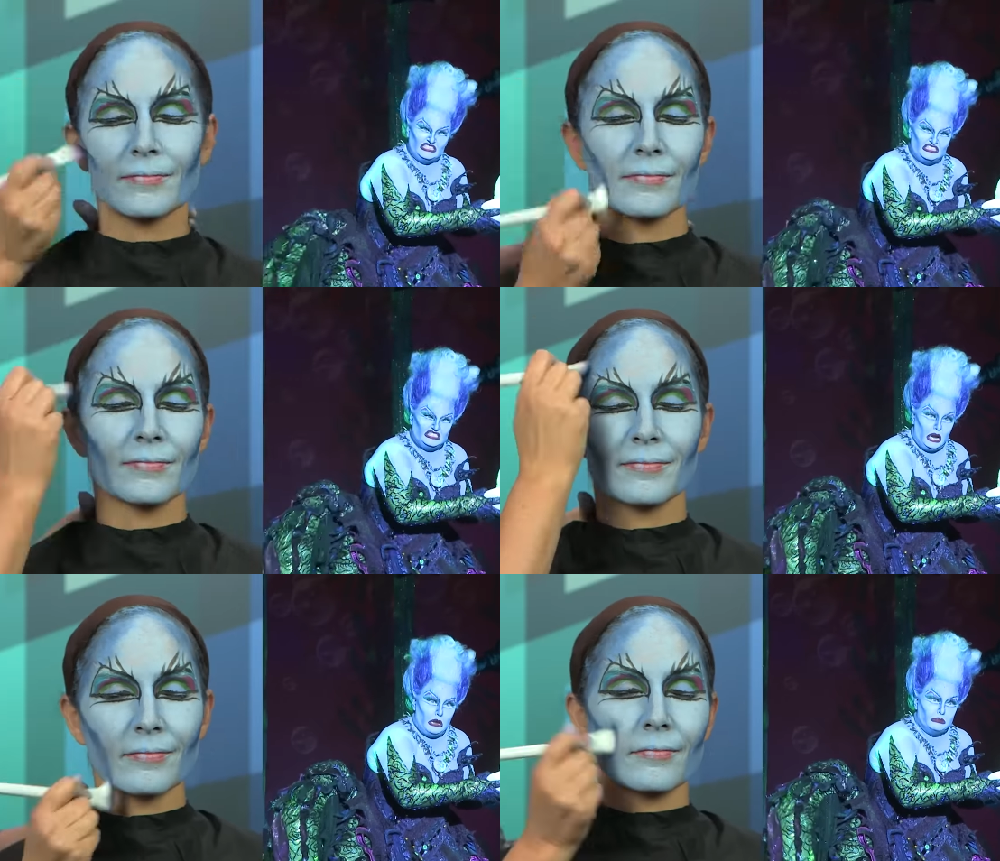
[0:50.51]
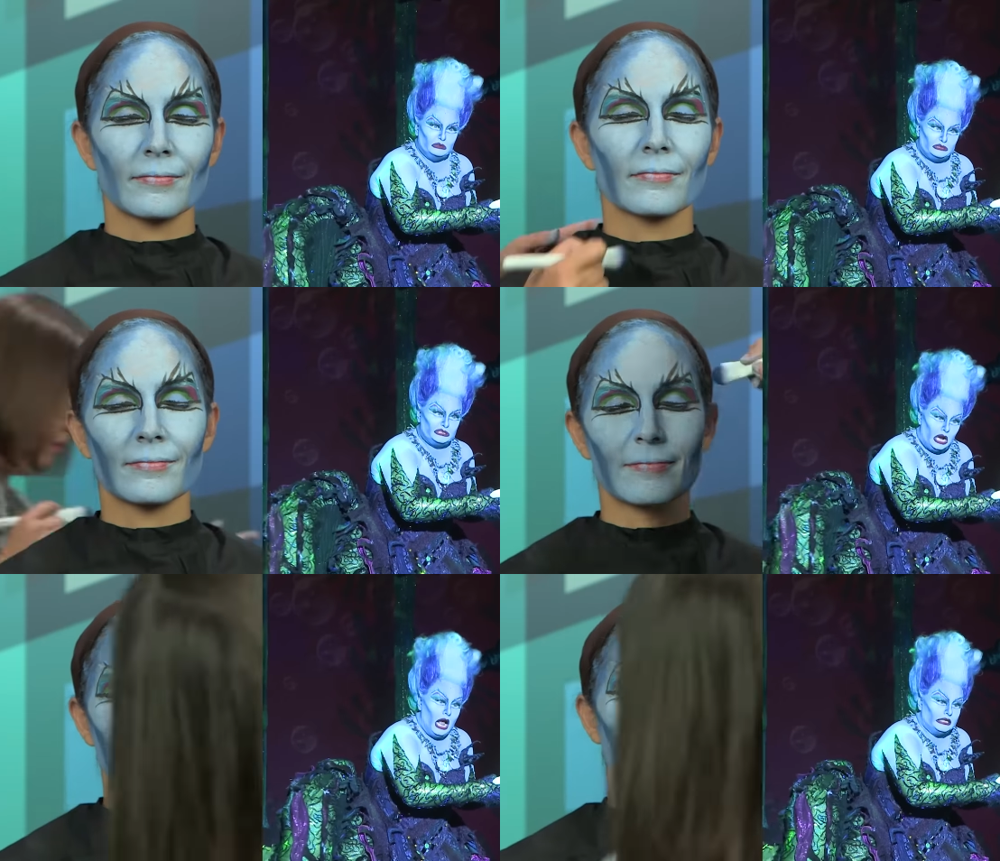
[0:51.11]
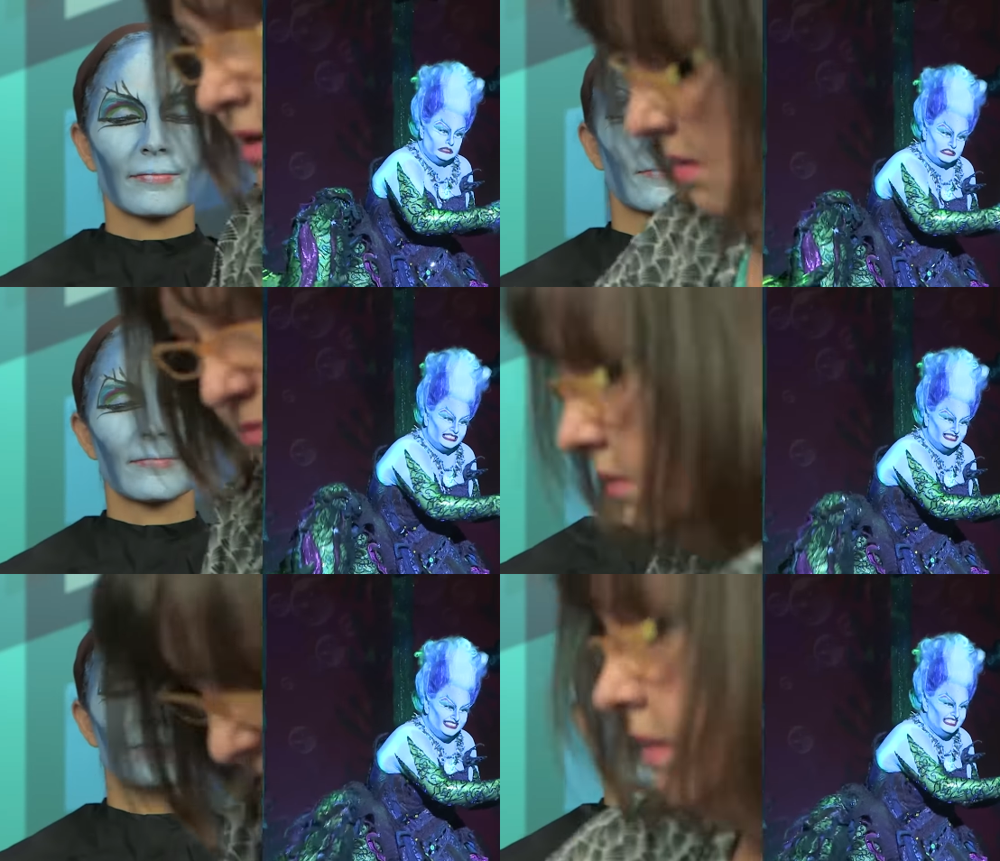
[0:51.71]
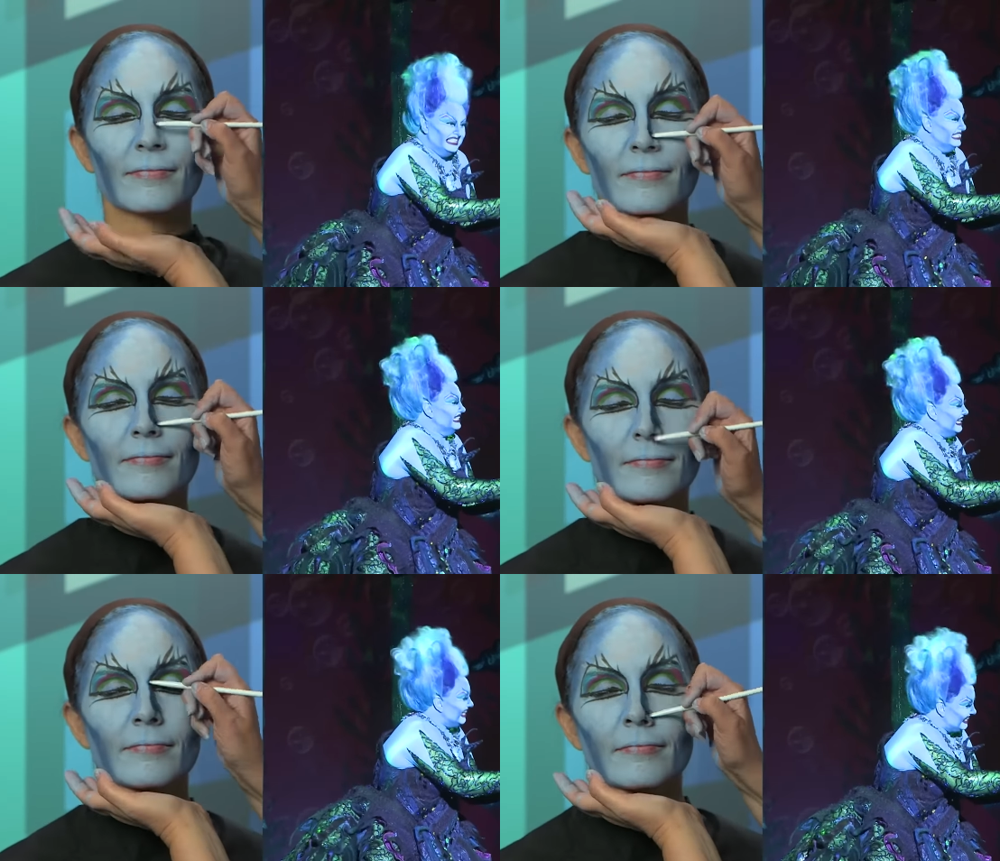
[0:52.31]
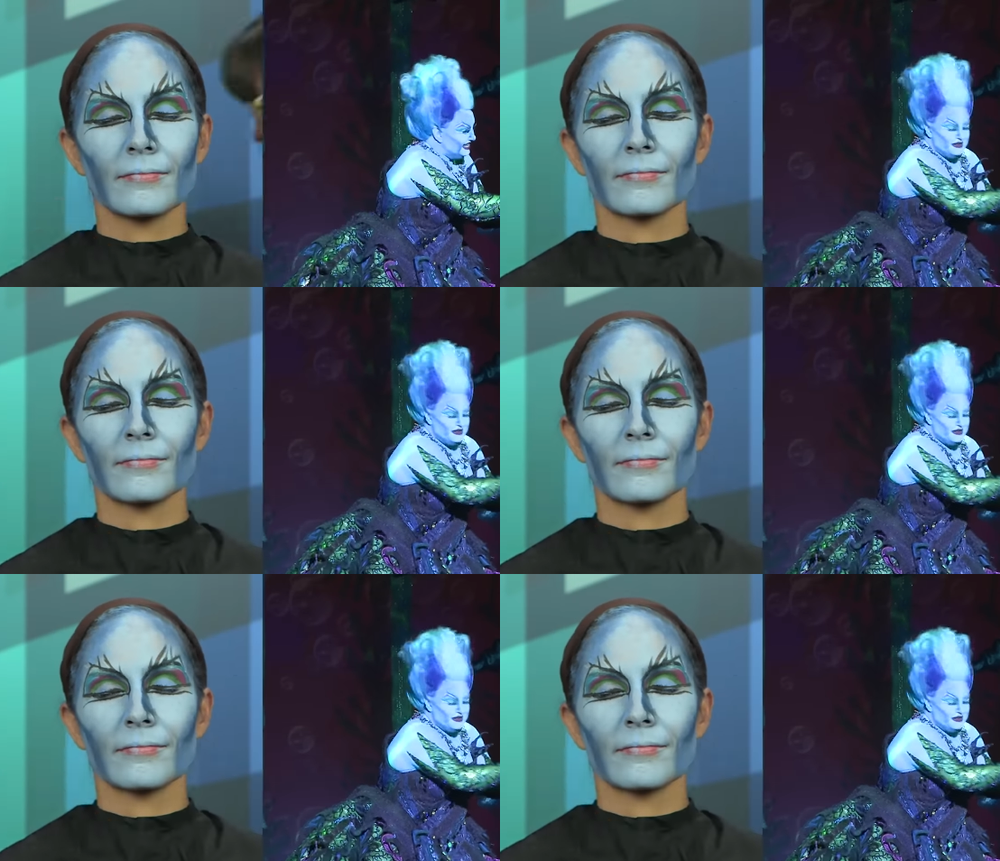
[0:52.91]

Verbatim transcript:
Speaker 1: And a lot of that is an arched eyebrow,